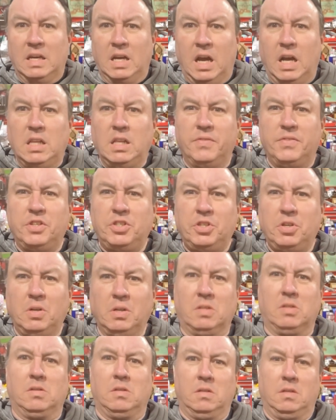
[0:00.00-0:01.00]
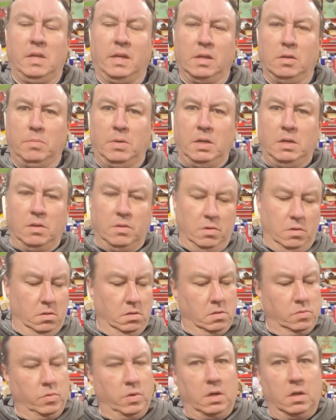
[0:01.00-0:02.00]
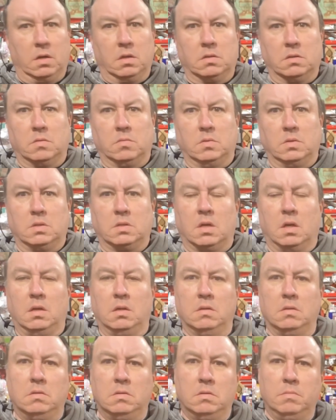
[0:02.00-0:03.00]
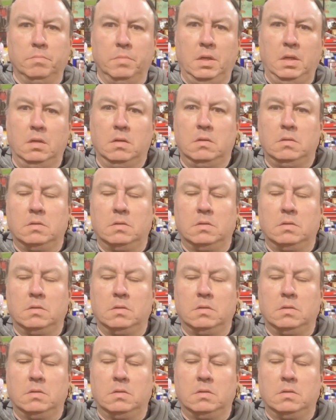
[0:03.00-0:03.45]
I love the shirts. I got to buy another sweater because this one's kind of beat.